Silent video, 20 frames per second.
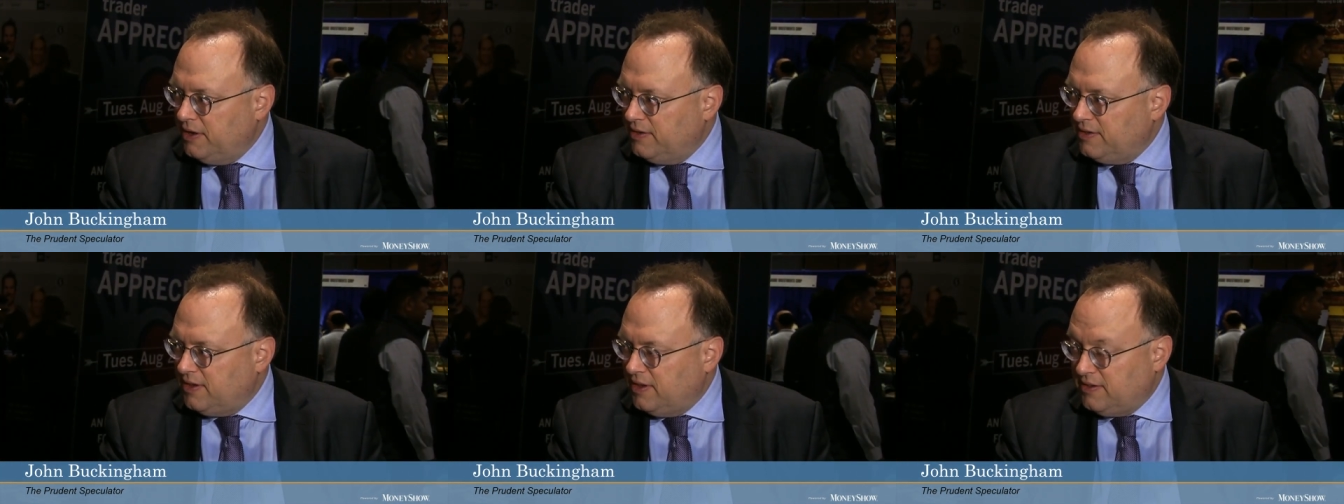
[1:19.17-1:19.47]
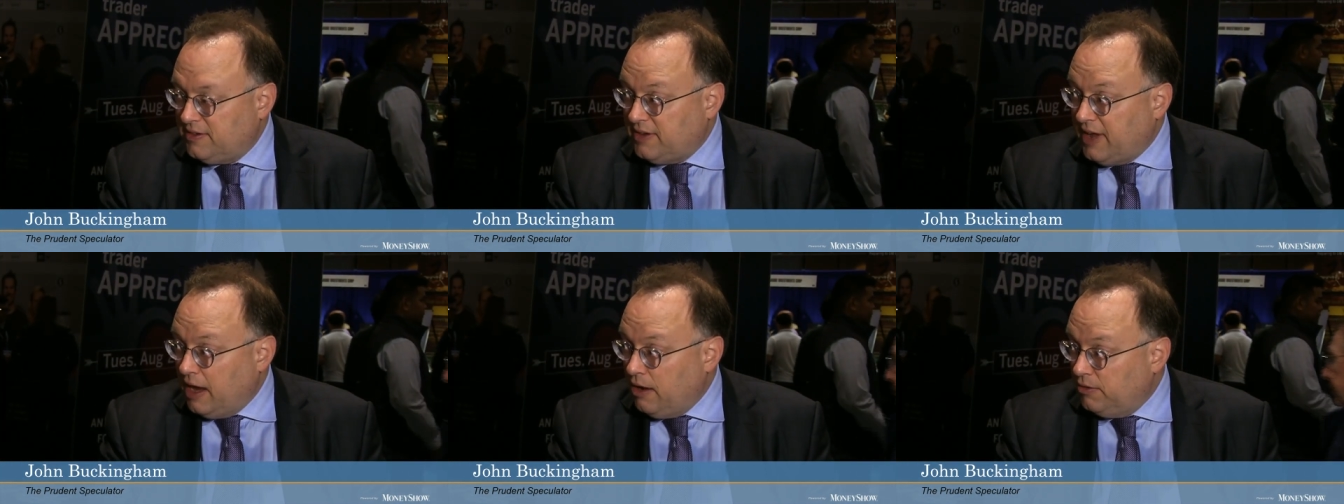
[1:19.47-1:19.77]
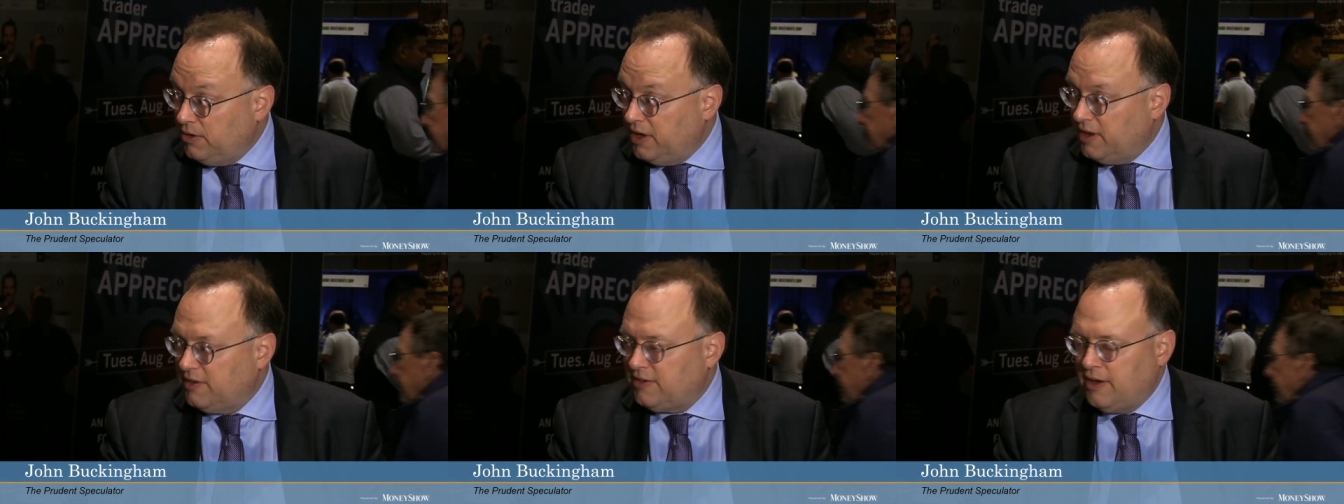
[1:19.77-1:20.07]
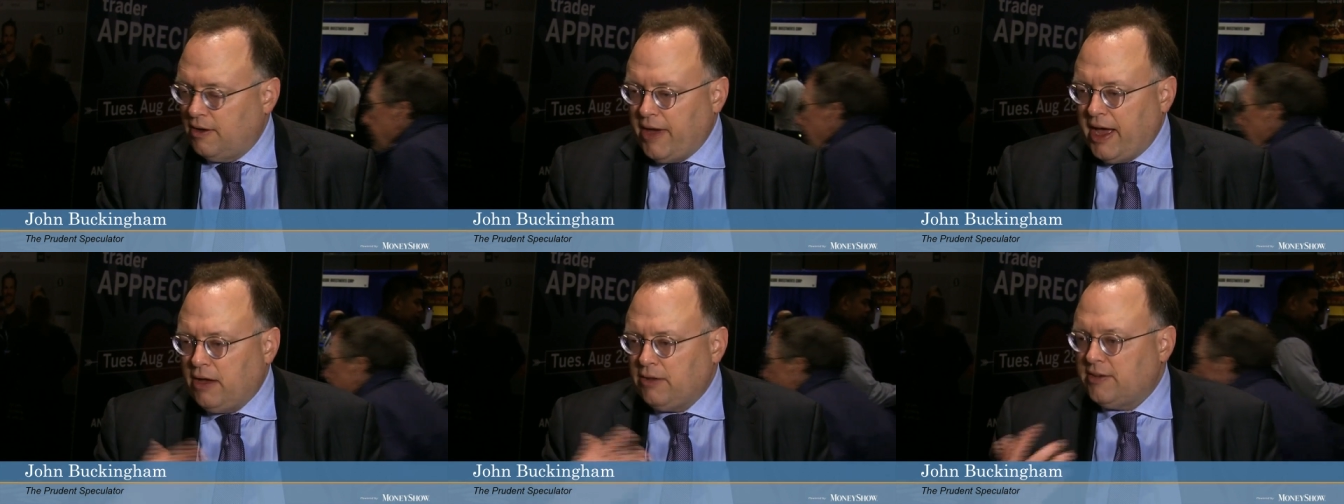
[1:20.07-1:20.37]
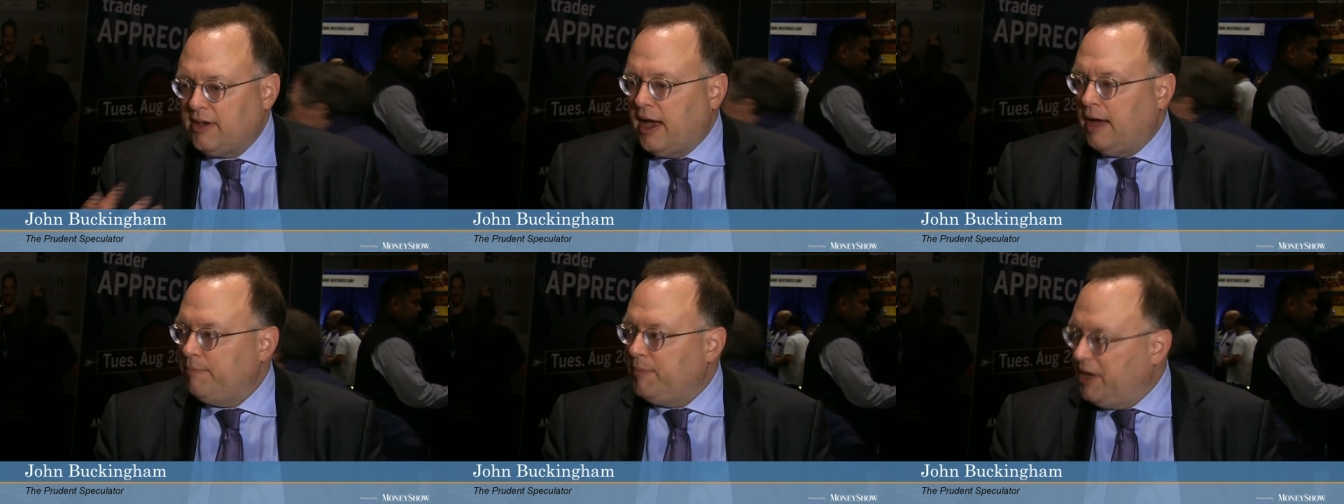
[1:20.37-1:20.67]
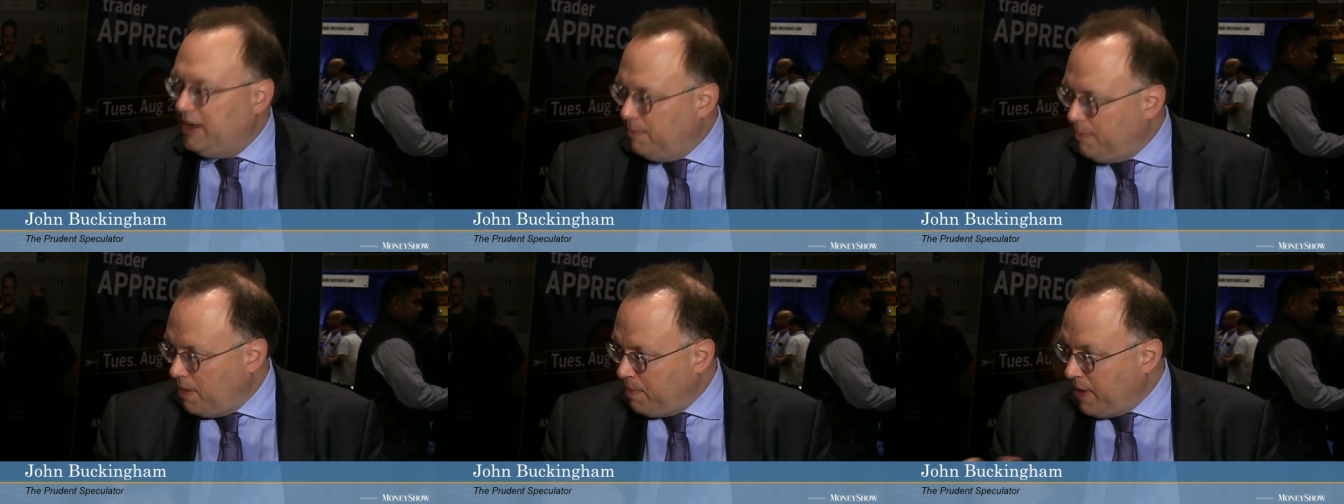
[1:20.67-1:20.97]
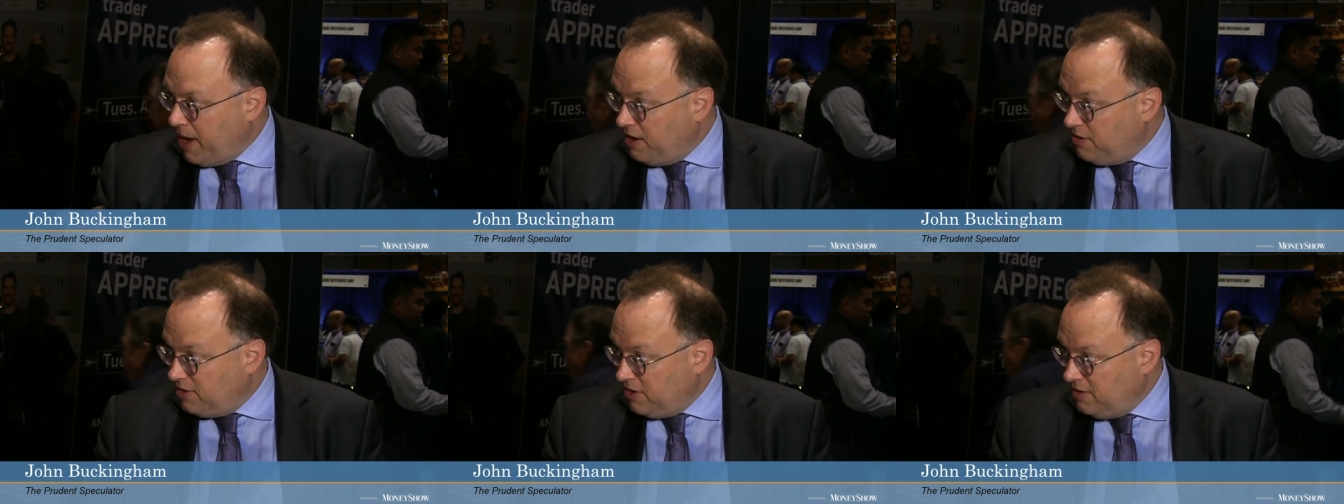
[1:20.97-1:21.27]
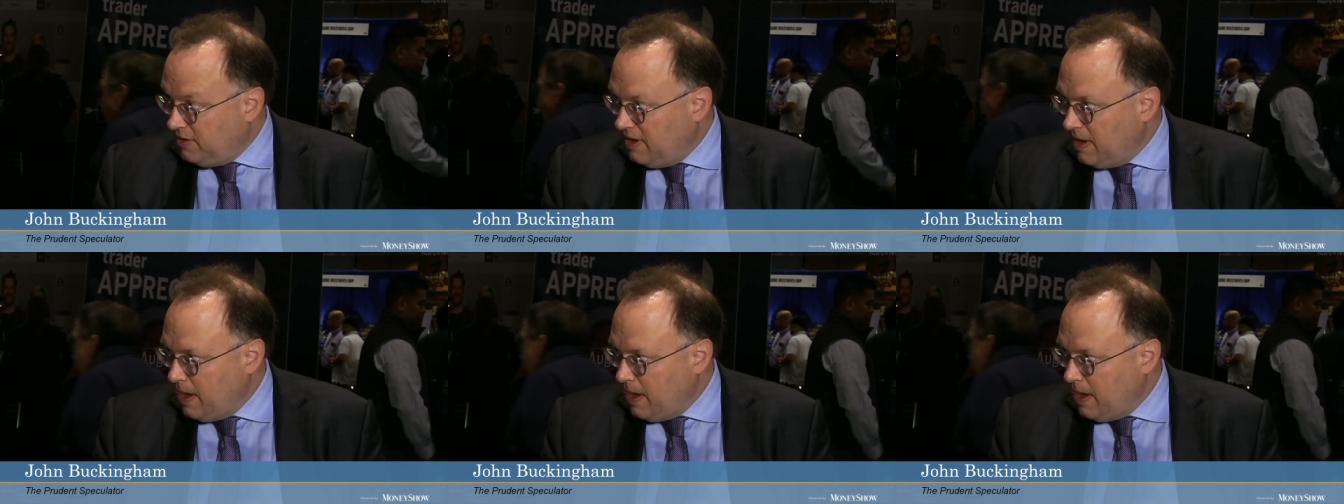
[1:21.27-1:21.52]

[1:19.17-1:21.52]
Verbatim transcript: is astounding. So Al taught me to be patient,